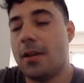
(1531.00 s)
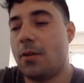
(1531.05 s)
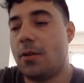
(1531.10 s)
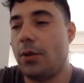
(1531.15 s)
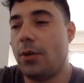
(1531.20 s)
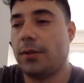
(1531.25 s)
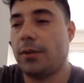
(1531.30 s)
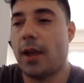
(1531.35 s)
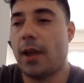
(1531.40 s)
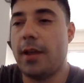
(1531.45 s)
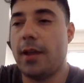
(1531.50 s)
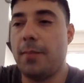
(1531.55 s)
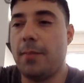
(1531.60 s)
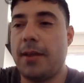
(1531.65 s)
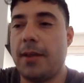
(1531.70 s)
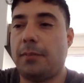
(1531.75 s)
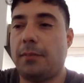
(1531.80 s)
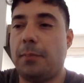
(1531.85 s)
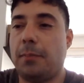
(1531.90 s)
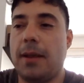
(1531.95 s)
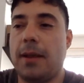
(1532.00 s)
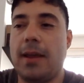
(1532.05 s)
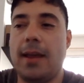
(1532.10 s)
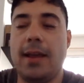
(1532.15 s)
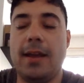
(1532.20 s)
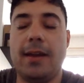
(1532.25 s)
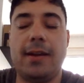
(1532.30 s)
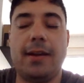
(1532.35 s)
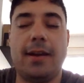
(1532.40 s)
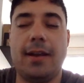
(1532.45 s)
Retirement
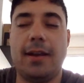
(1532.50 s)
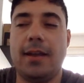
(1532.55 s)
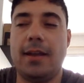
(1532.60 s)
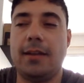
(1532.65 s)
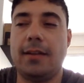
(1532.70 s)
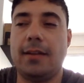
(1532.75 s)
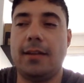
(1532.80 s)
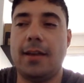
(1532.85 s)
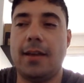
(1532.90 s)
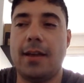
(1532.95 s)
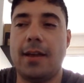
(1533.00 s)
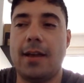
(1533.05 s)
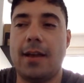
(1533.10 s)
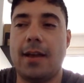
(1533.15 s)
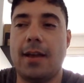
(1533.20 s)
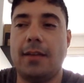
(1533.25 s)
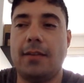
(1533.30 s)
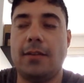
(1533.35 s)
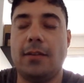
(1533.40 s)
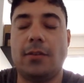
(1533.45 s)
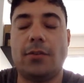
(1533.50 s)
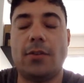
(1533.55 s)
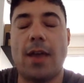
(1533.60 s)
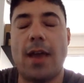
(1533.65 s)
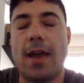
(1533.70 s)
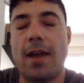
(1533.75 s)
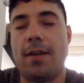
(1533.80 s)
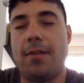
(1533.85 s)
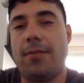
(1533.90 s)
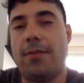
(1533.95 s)
plan, and I don't
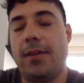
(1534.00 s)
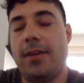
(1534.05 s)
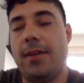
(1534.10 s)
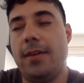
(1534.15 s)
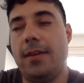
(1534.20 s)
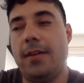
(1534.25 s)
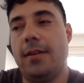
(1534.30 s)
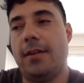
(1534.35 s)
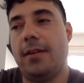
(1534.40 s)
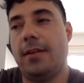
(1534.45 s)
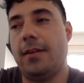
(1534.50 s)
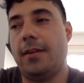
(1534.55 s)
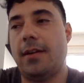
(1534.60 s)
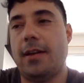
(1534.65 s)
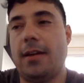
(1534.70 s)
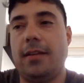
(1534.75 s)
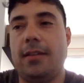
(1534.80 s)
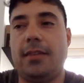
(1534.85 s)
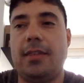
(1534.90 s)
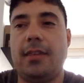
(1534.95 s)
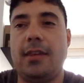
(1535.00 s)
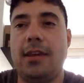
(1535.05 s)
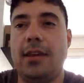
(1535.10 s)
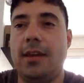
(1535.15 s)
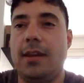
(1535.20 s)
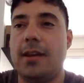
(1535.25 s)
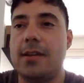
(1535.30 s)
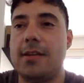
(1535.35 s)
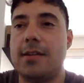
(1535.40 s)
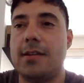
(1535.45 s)
have here. I
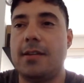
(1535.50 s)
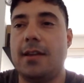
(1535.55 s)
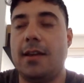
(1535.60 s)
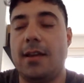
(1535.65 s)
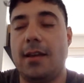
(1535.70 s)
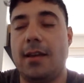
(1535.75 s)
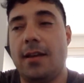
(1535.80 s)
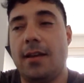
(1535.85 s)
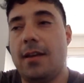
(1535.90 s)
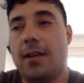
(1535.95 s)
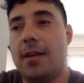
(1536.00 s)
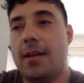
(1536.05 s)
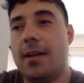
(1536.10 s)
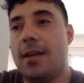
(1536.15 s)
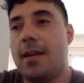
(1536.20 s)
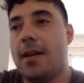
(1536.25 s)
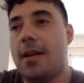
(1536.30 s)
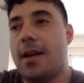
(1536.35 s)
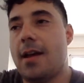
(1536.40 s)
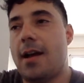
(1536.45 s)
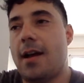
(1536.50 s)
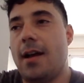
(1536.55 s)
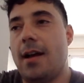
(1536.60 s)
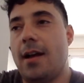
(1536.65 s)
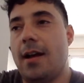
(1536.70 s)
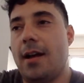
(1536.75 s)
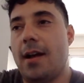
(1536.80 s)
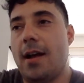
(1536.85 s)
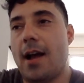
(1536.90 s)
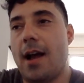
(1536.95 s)
think, and
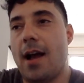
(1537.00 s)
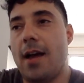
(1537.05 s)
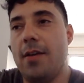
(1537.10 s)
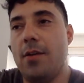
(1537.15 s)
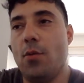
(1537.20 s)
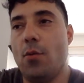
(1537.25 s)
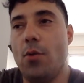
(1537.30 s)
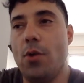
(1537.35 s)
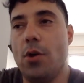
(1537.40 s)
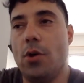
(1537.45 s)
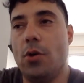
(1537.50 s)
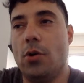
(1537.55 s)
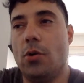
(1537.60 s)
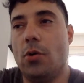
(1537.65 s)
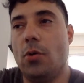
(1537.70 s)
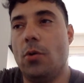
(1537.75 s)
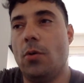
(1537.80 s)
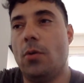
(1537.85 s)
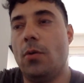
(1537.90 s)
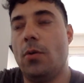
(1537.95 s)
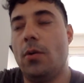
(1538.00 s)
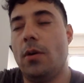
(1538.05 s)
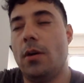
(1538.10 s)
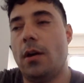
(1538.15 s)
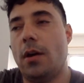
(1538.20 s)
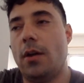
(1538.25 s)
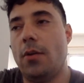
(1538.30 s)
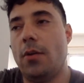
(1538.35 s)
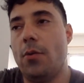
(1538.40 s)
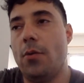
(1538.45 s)
I
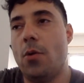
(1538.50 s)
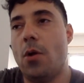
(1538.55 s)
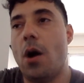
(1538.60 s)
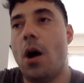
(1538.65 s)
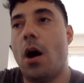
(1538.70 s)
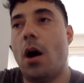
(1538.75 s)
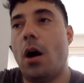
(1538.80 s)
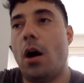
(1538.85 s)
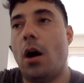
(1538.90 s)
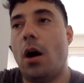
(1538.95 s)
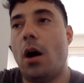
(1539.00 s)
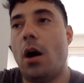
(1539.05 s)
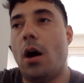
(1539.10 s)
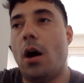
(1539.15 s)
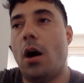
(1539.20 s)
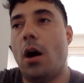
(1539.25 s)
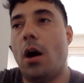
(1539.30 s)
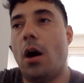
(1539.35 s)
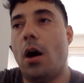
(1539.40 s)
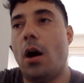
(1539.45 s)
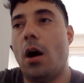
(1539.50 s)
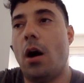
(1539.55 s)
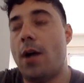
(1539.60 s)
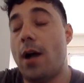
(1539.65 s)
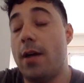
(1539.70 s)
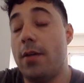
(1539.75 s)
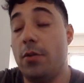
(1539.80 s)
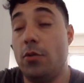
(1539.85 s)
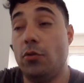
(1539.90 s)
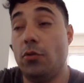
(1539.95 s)
will hard very,
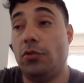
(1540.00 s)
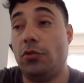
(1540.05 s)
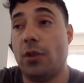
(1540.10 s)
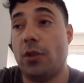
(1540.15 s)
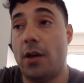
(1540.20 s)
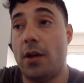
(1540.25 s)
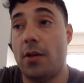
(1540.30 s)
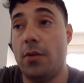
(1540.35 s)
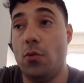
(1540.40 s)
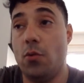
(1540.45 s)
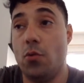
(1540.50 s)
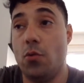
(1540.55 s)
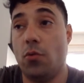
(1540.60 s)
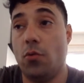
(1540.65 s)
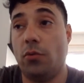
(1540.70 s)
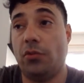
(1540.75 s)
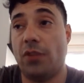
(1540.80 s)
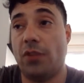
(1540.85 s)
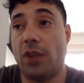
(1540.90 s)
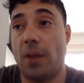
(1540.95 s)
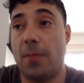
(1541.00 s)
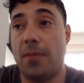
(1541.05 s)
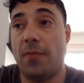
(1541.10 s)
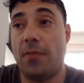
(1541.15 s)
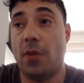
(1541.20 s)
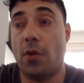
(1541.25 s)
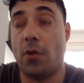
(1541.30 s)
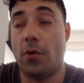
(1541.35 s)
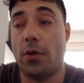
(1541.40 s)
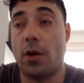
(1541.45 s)
I will job
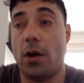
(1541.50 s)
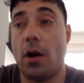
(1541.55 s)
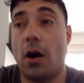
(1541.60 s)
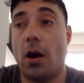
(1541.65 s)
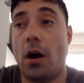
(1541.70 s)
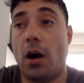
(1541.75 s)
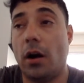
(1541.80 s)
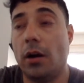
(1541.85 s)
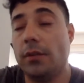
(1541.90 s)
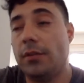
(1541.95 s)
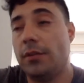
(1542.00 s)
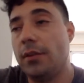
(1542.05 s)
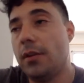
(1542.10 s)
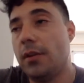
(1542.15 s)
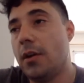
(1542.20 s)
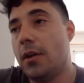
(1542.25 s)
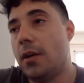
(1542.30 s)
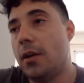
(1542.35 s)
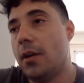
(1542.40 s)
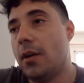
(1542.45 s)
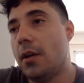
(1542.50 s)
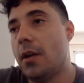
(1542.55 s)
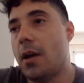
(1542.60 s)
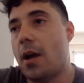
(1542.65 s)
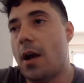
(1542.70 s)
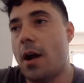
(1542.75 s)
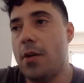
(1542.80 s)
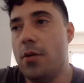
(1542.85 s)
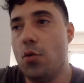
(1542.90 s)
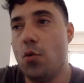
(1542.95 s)
very hard.
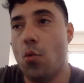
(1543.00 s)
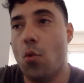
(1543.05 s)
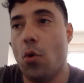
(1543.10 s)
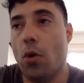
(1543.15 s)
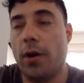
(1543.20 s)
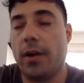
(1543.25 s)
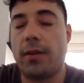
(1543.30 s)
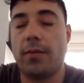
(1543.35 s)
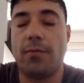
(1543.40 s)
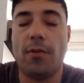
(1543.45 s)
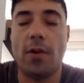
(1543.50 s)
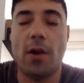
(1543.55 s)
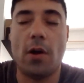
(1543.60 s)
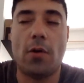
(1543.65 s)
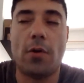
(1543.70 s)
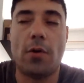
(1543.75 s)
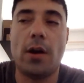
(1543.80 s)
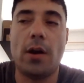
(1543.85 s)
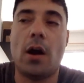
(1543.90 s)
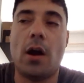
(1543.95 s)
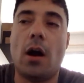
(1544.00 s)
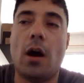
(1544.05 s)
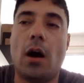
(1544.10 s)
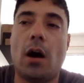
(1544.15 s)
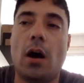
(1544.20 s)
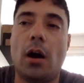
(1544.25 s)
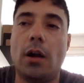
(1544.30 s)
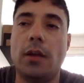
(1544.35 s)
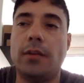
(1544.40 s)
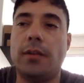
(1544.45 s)
I will work very
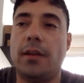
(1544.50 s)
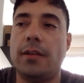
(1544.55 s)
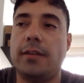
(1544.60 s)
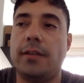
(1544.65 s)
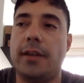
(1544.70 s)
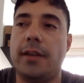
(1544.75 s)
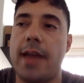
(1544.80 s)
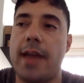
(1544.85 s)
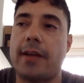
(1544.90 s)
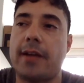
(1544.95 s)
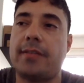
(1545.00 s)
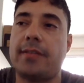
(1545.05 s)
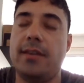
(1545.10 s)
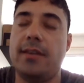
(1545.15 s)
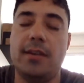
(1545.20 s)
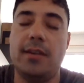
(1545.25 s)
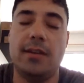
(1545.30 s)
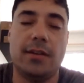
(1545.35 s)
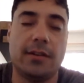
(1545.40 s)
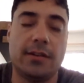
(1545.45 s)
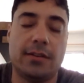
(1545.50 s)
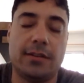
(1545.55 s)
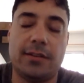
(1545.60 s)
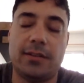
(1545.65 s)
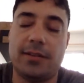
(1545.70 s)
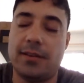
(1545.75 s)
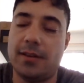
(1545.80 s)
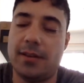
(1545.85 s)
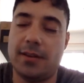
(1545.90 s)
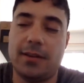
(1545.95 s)
hard in the next
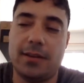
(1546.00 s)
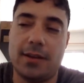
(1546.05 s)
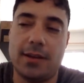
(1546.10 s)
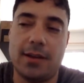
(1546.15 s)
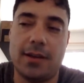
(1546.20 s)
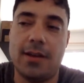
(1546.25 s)
years, and